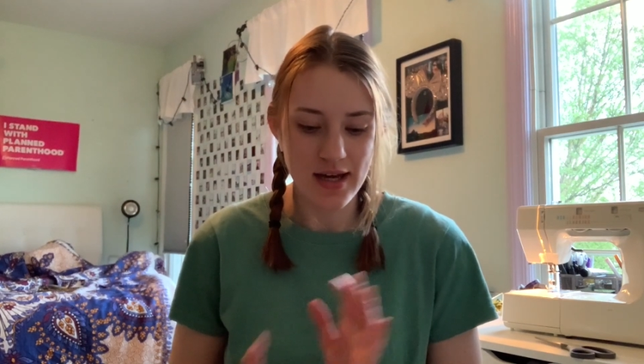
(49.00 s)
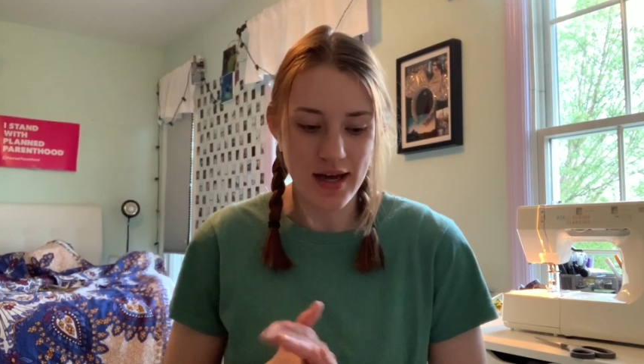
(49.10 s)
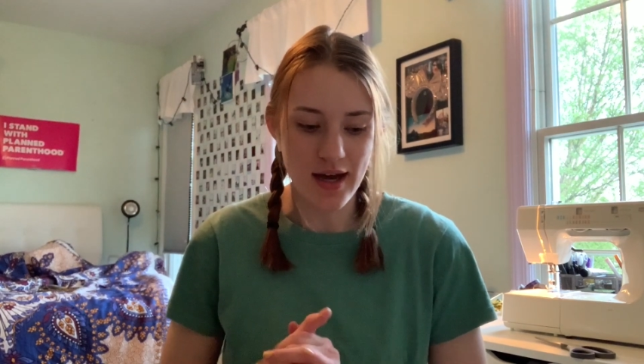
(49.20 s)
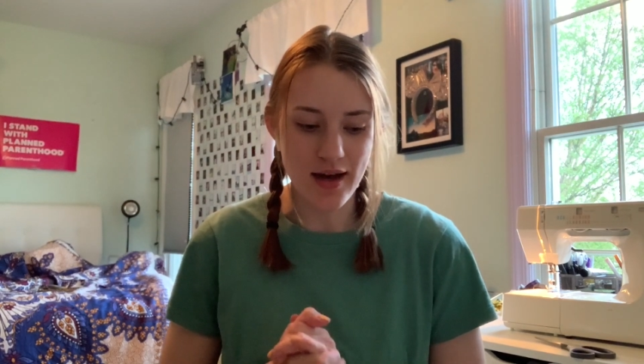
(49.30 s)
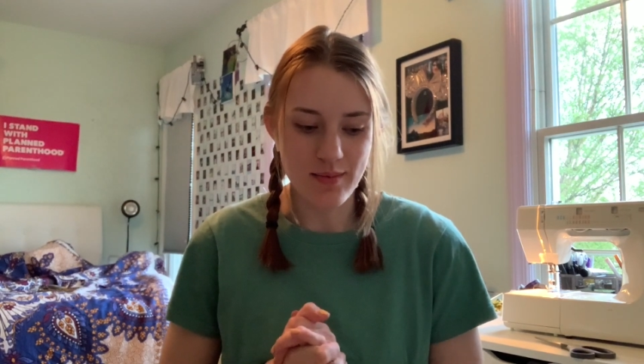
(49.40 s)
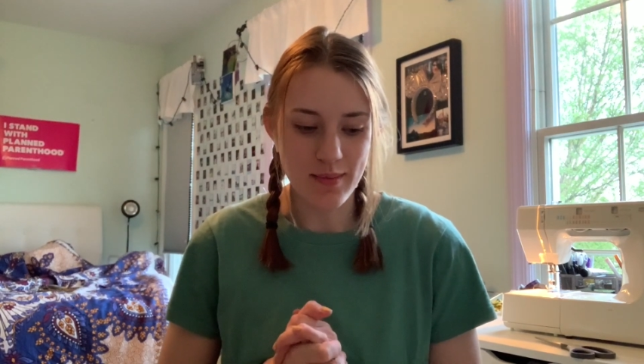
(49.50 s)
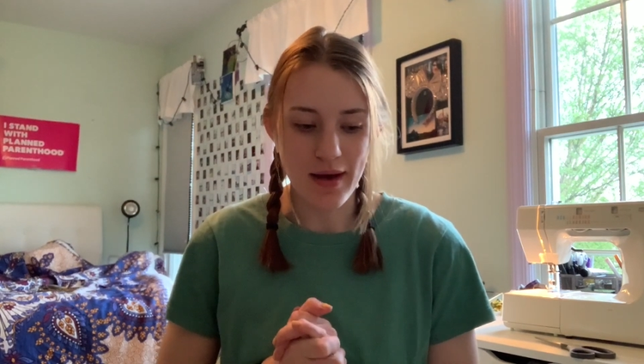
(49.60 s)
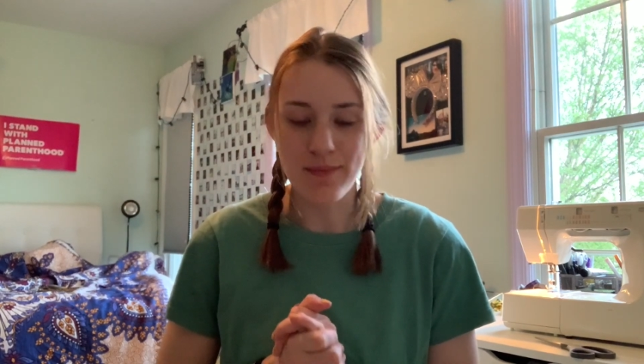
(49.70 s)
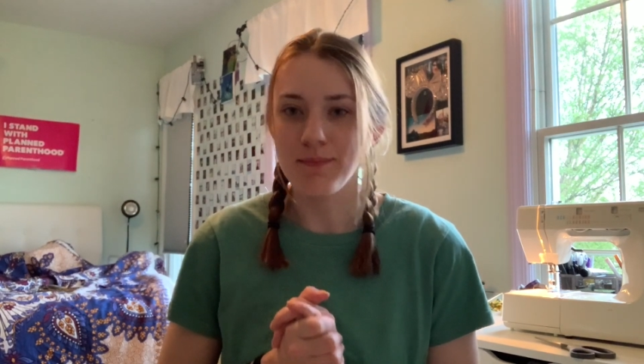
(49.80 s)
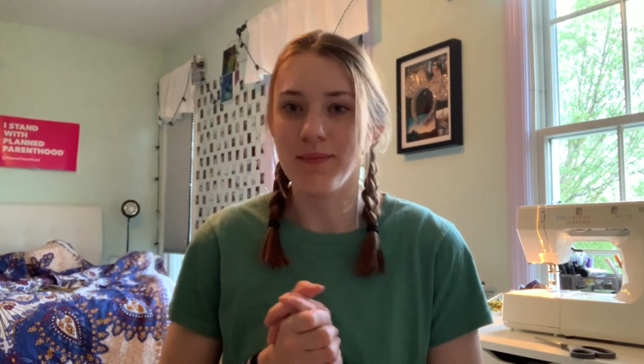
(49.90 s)

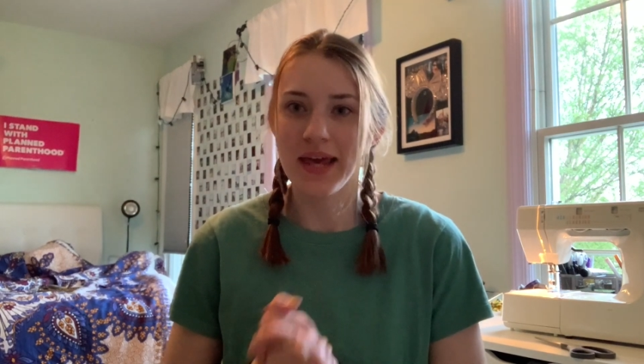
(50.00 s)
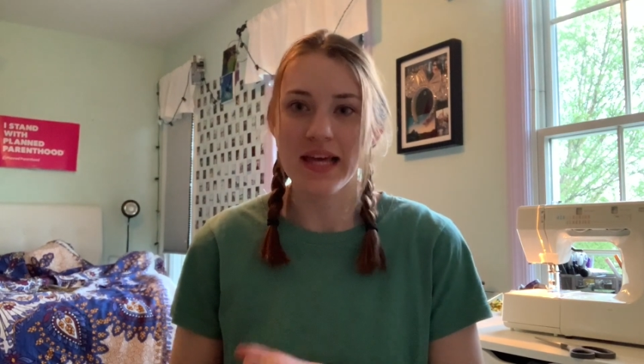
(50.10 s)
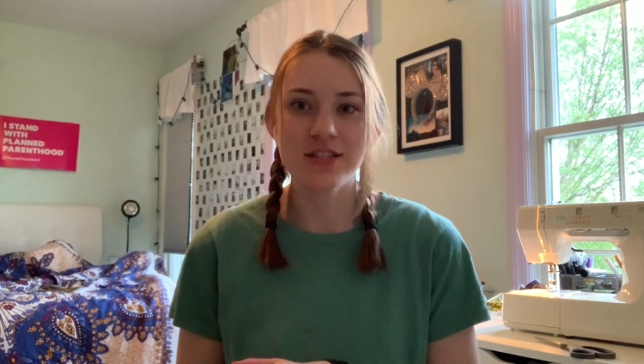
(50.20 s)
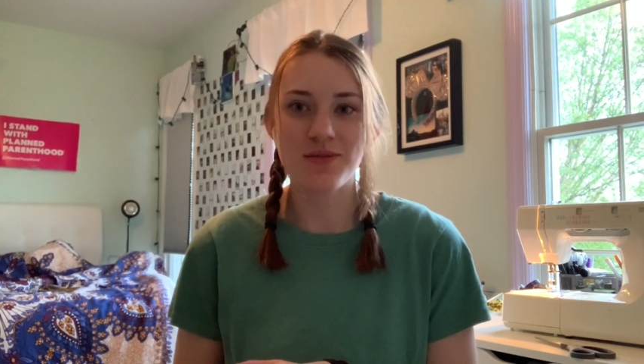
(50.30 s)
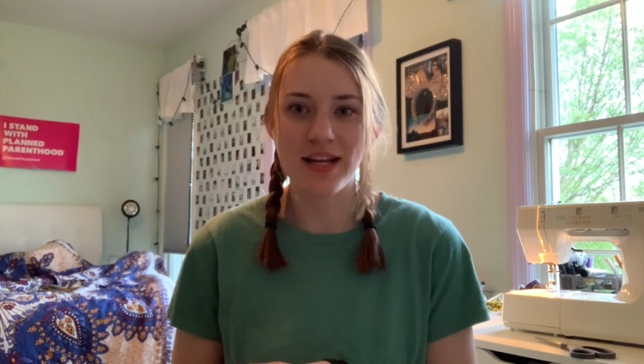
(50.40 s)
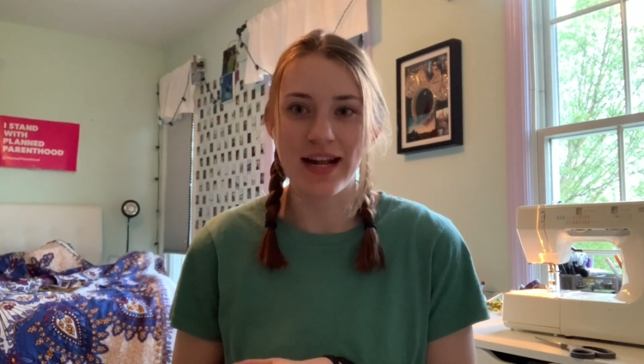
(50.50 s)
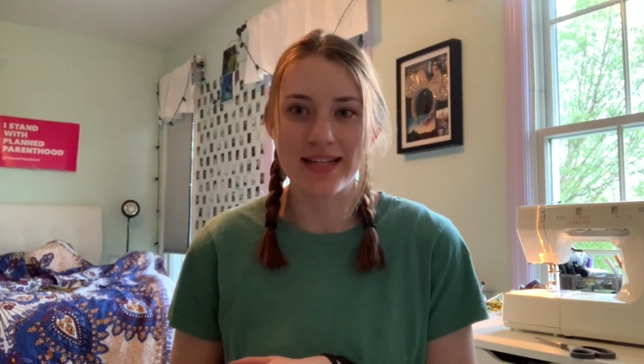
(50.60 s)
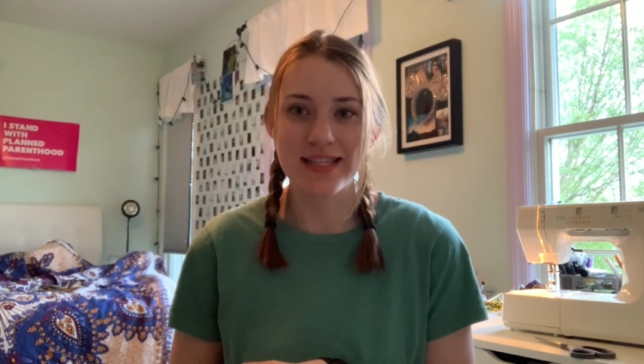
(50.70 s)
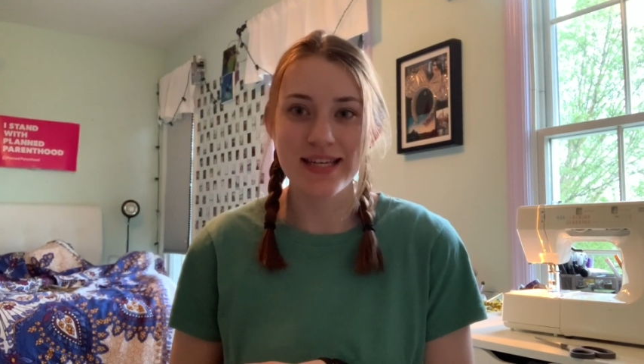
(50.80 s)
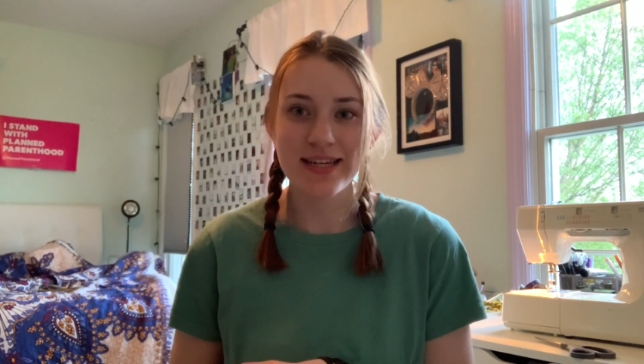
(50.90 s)
about May
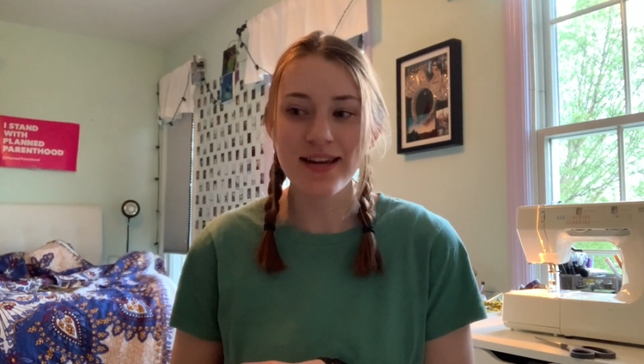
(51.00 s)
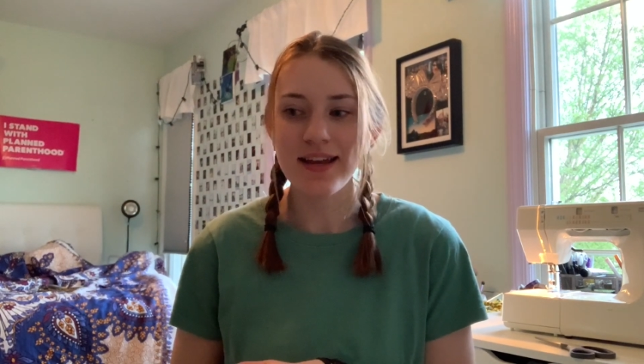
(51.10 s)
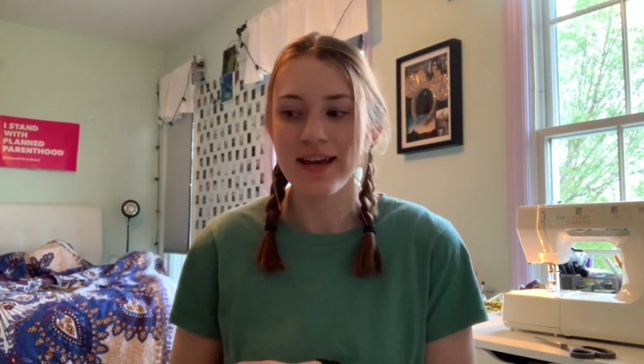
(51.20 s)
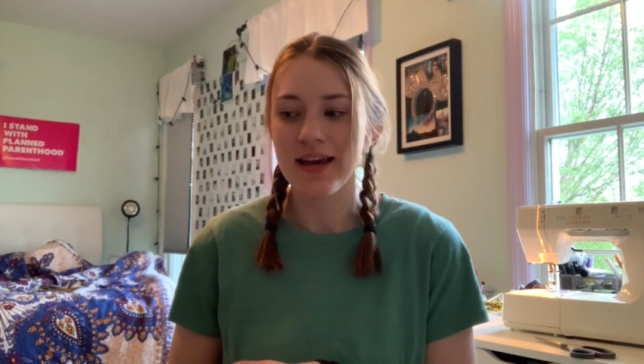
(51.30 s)
2019.